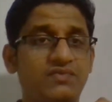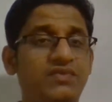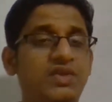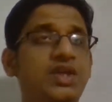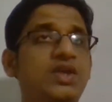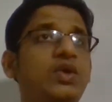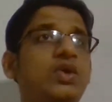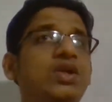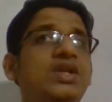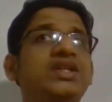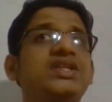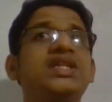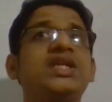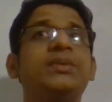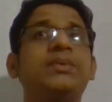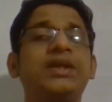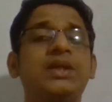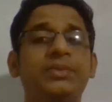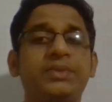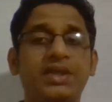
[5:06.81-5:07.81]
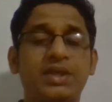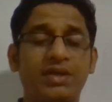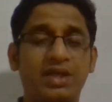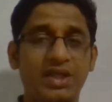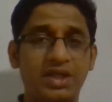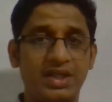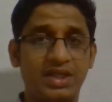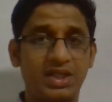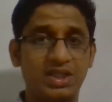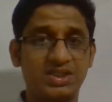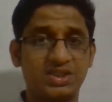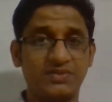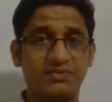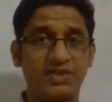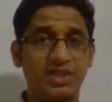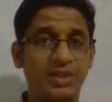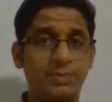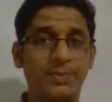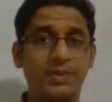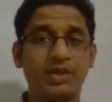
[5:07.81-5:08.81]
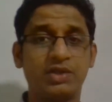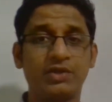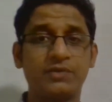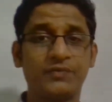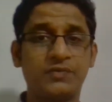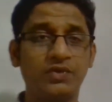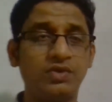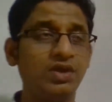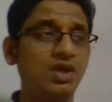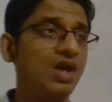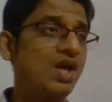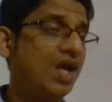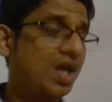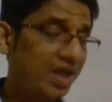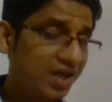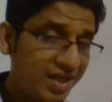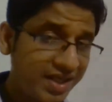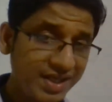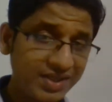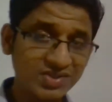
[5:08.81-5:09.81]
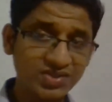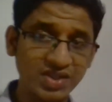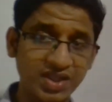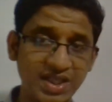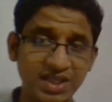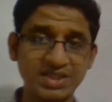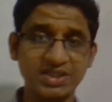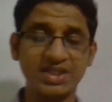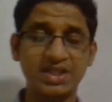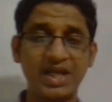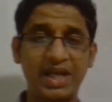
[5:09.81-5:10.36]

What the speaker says: We know lithium aluminum hydride is a very powerful reducing agent.